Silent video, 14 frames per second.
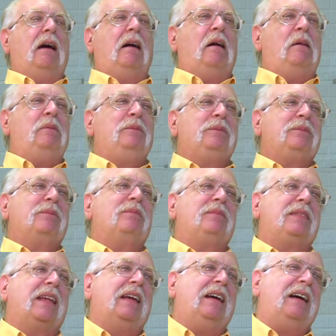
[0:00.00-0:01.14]
Um,
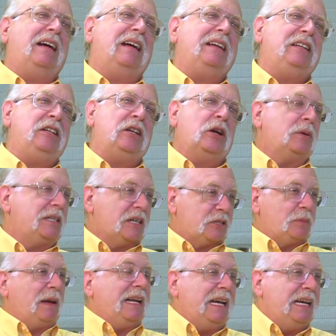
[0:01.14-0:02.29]
uh, you know, it doesn't
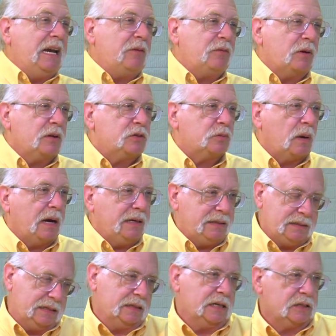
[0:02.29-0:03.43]
make any difference, right?
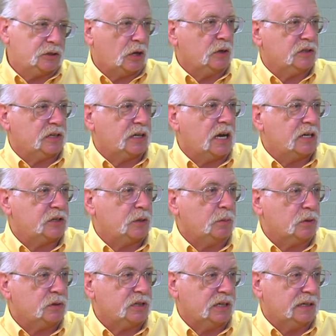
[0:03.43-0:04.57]
As long as the
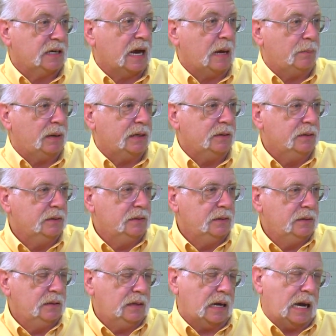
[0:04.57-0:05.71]
customer's in common,
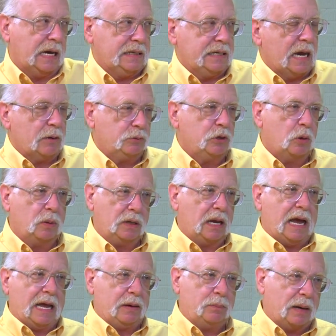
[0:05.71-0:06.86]
I now know a
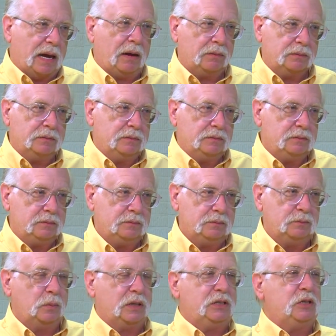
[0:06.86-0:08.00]
lot about
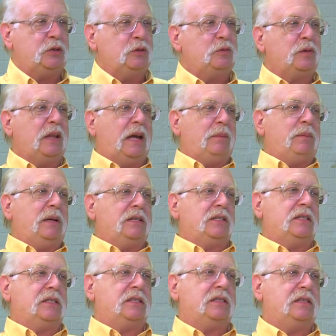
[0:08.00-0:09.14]
what to do for that
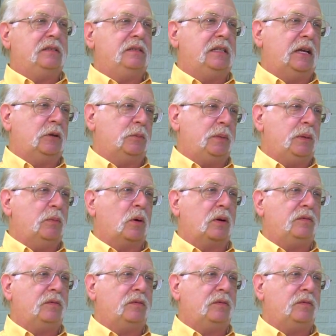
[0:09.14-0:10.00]
business that'll be more